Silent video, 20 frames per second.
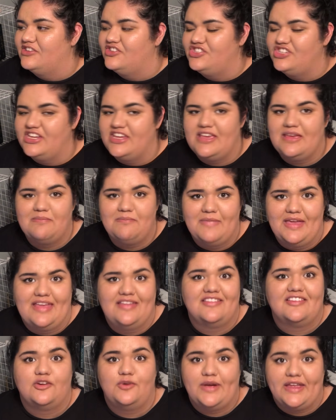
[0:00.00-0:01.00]
she
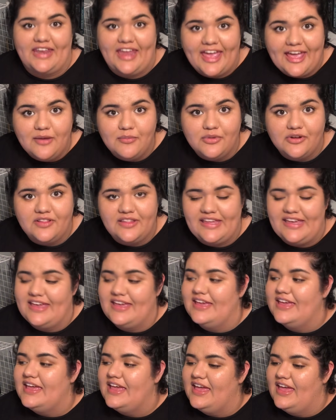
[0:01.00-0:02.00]
meets Queen Amberly.